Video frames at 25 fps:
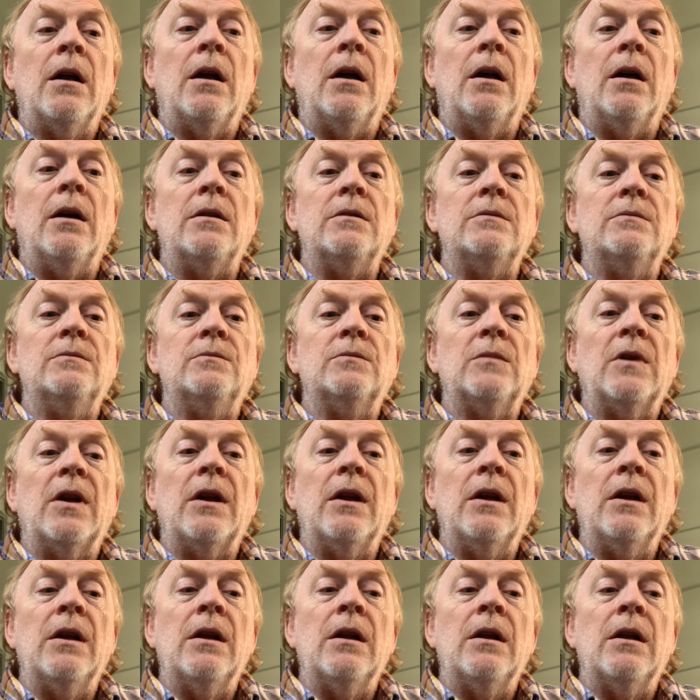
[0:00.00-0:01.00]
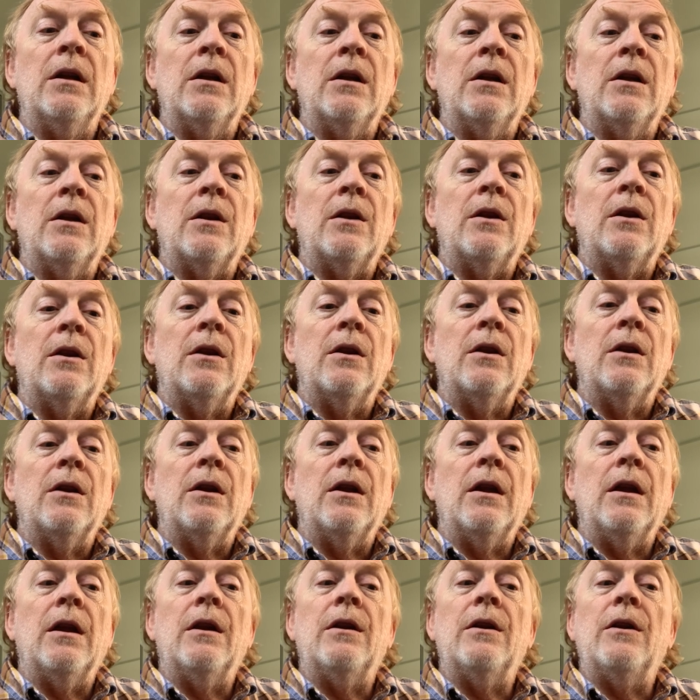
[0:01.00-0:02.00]
Uh,
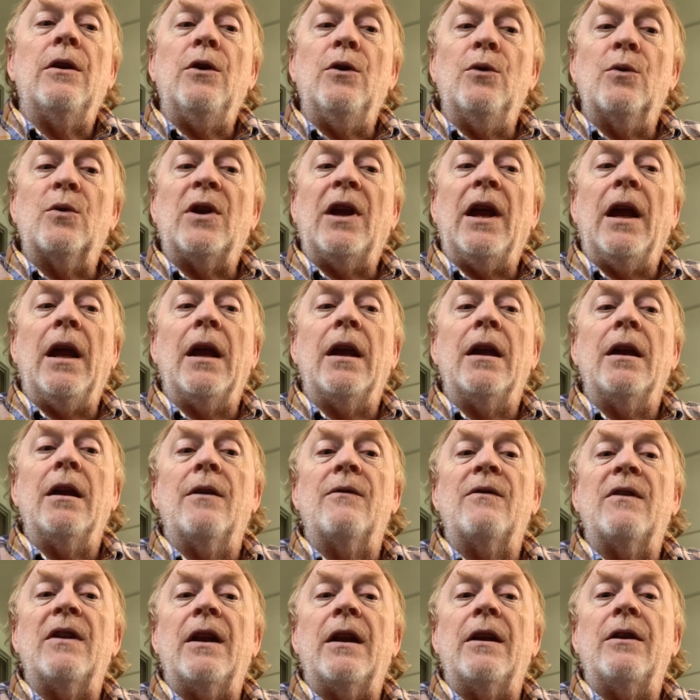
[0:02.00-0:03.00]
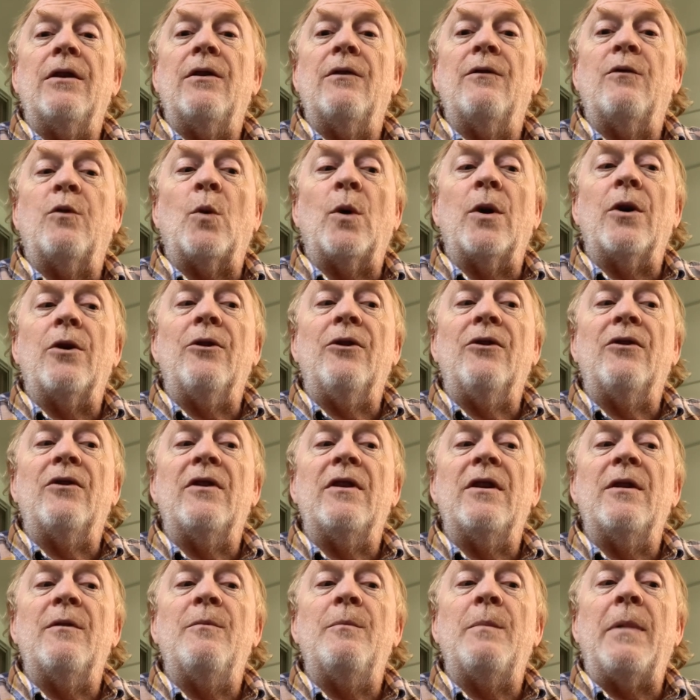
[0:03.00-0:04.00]
in the UK of the 1940s,
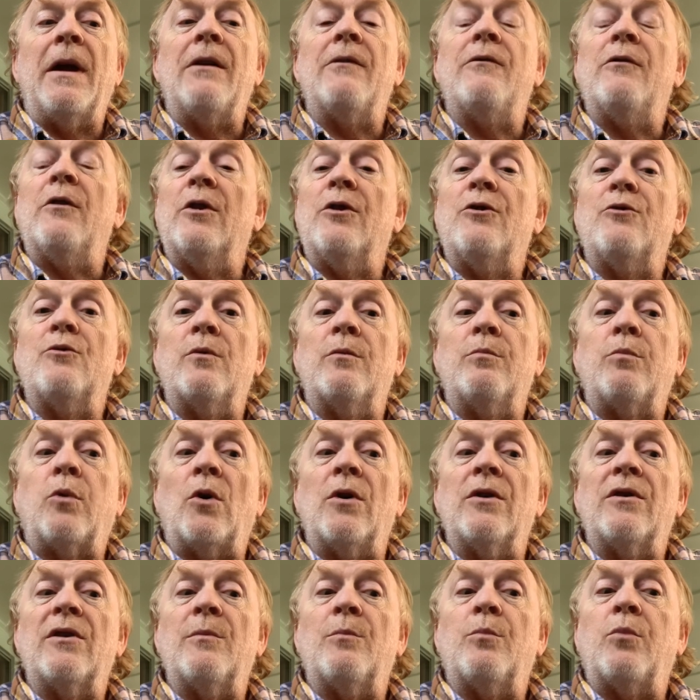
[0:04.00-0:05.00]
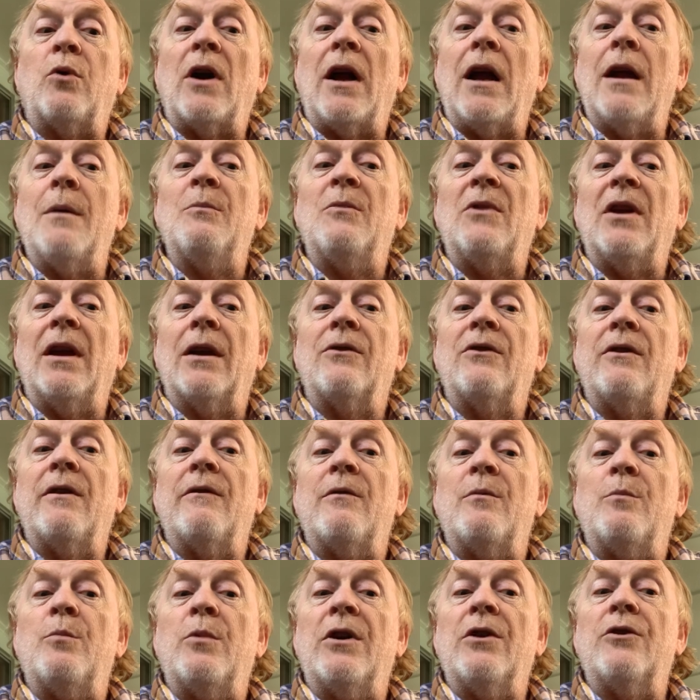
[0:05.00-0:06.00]
the Beveridge Report, the prime text of
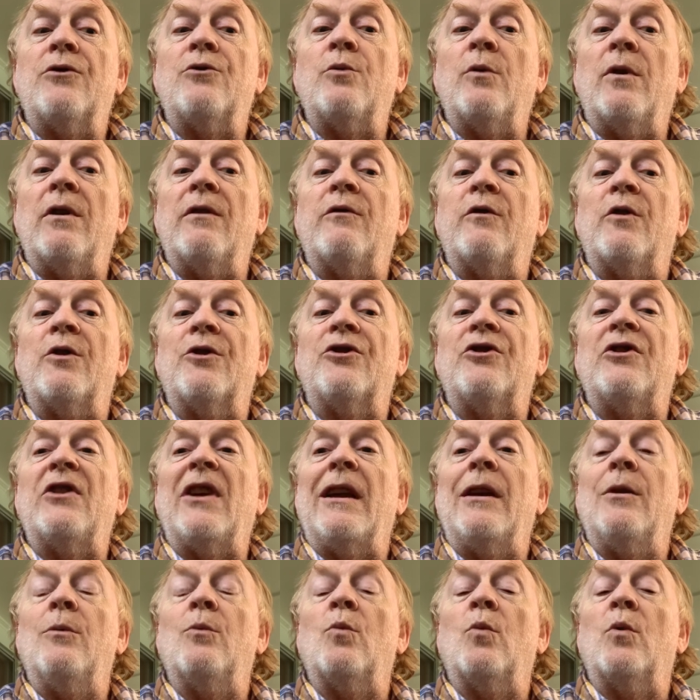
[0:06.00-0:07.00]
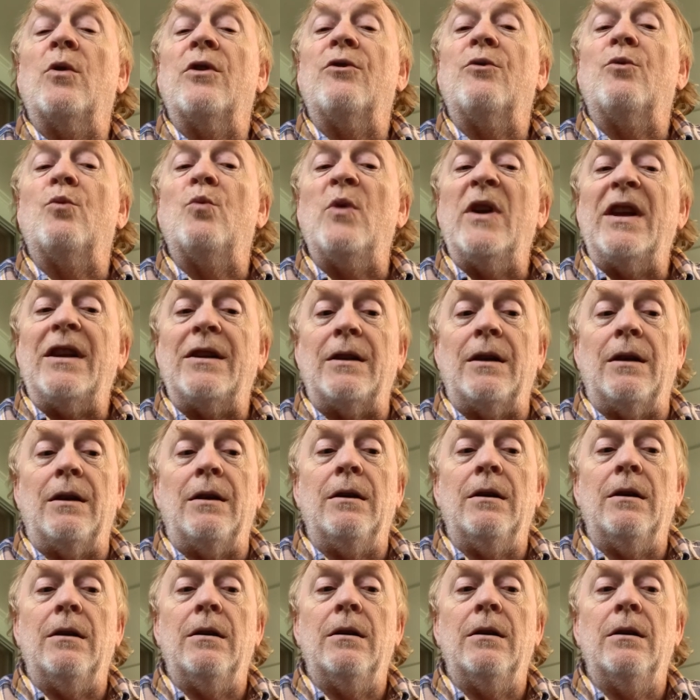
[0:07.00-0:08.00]
the British welfare state, was
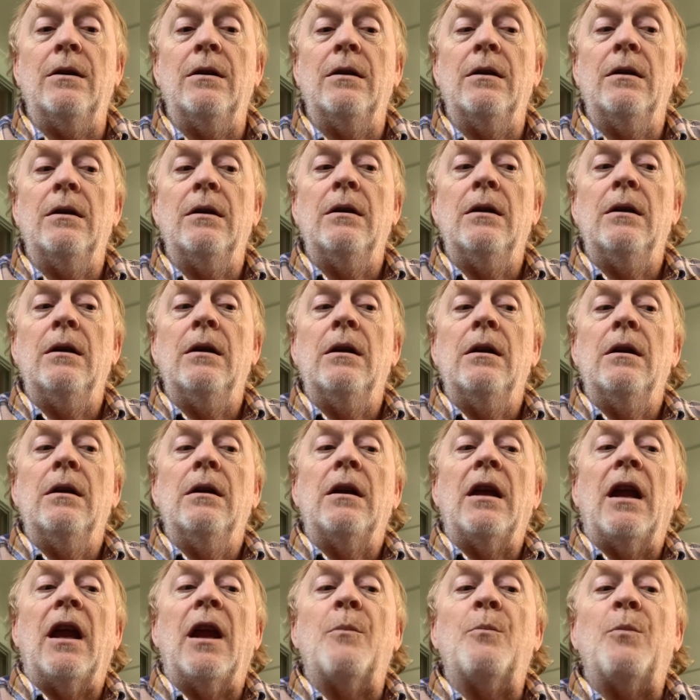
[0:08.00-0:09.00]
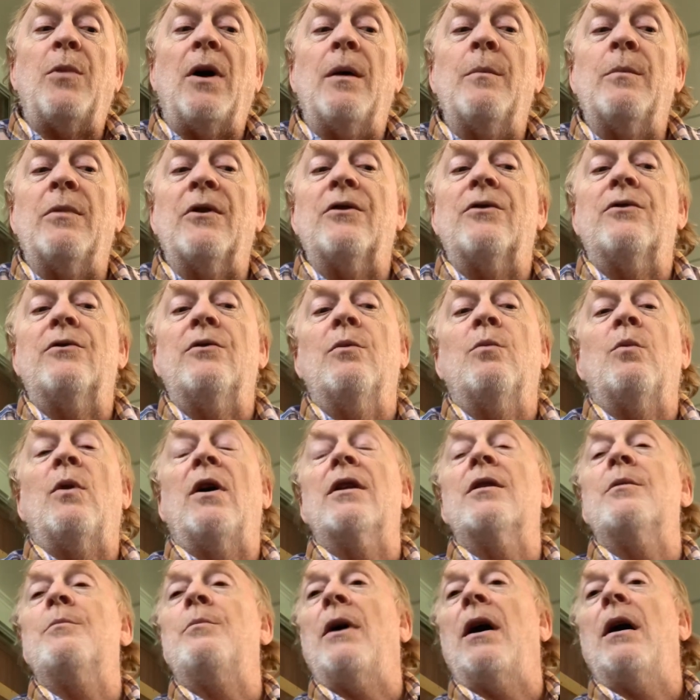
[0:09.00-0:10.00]
written and published while
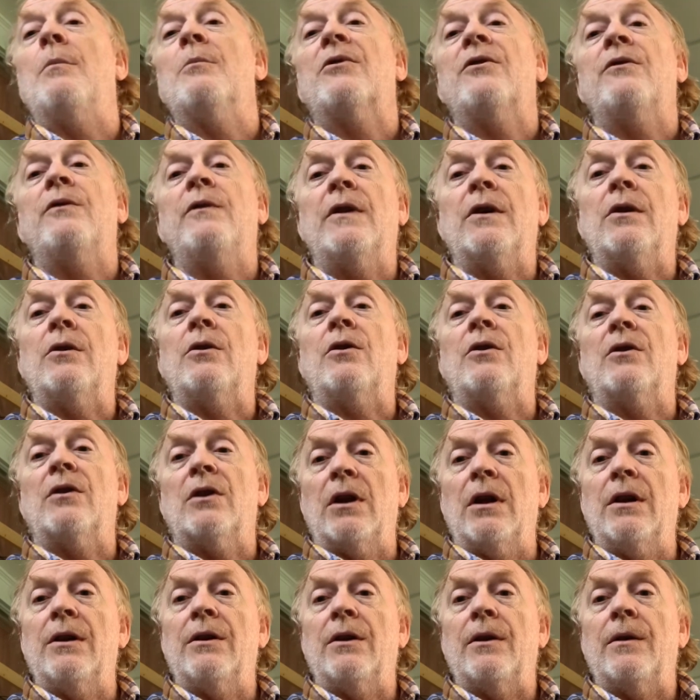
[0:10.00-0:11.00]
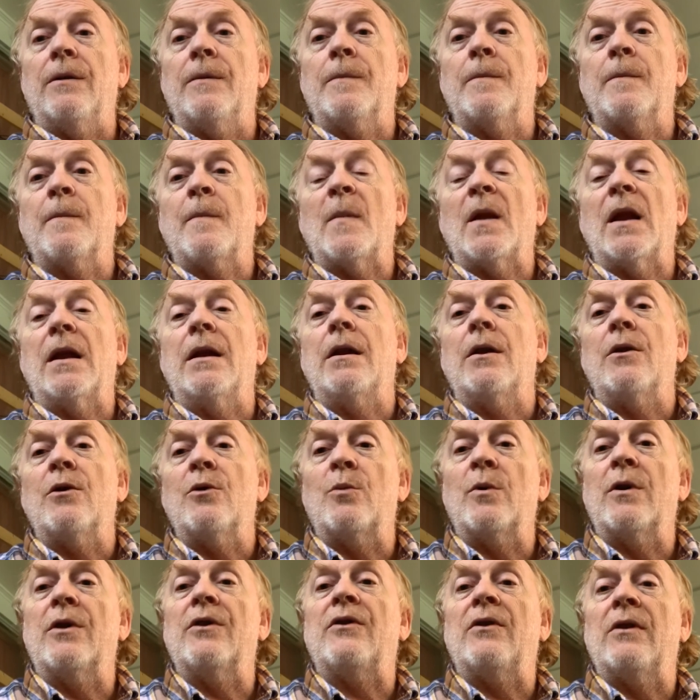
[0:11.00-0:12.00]
the bombs fell on London. In other
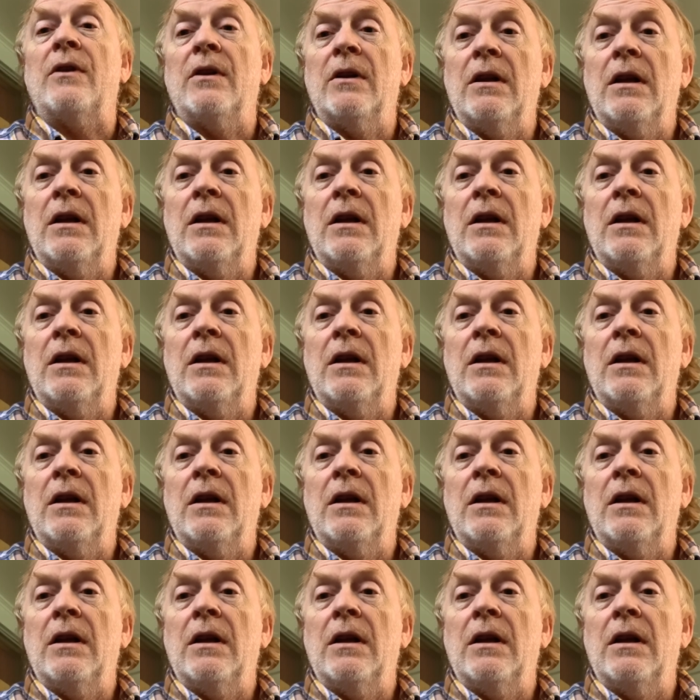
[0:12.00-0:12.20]
words,